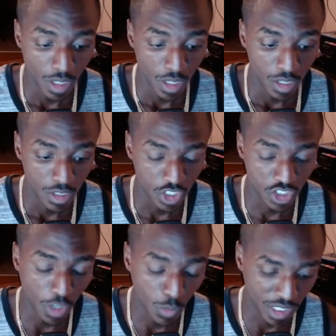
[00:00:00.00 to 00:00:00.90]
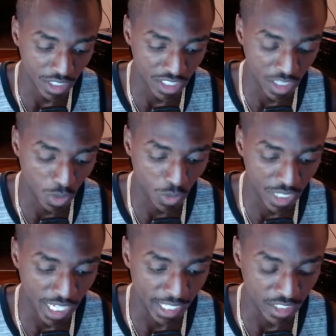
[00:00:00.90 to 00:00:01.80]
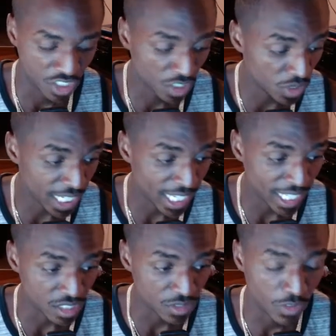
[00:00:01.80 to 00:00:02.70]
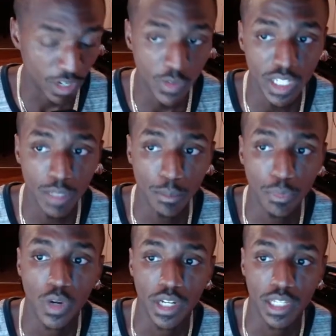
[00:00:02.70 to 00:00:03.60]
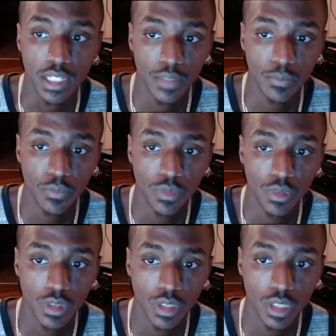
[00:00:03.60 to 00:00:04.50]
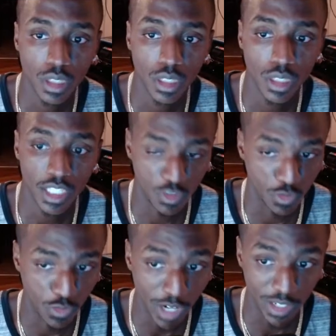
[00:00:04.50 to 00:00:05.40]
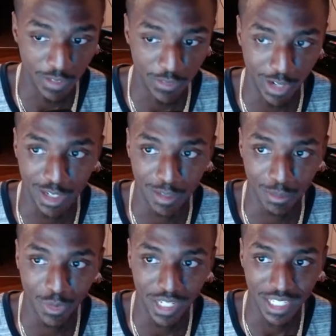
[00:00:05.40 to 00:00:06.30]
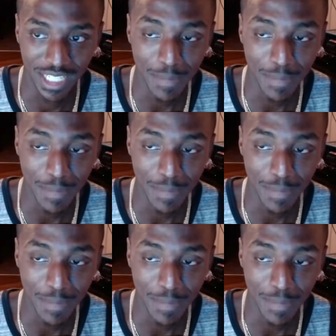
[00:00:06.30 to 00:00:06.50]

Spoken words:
So start with the zero debt. Zero debt is very important. It's very, very important.